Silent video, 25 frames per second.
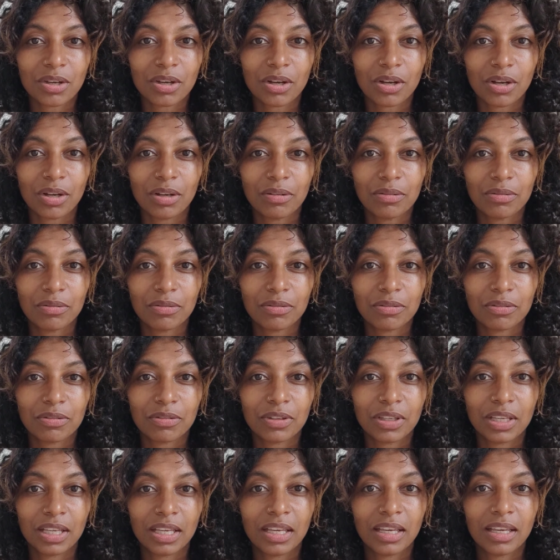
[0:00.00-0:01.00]
off.
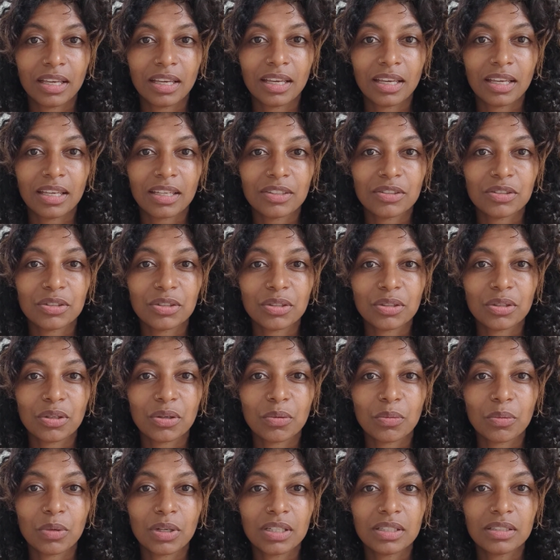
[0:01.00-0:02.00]
And you know
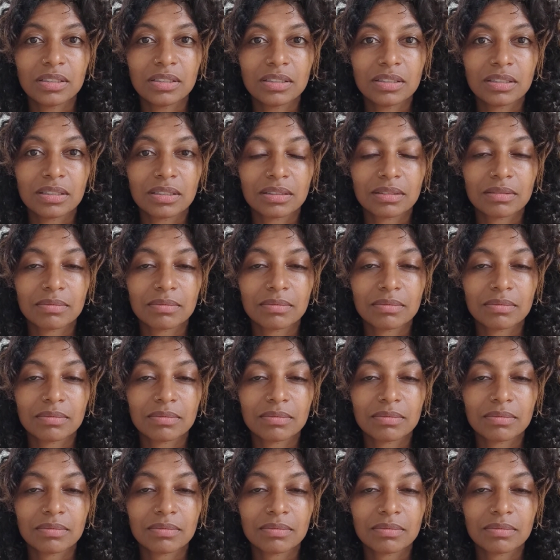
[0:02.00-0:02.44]
what?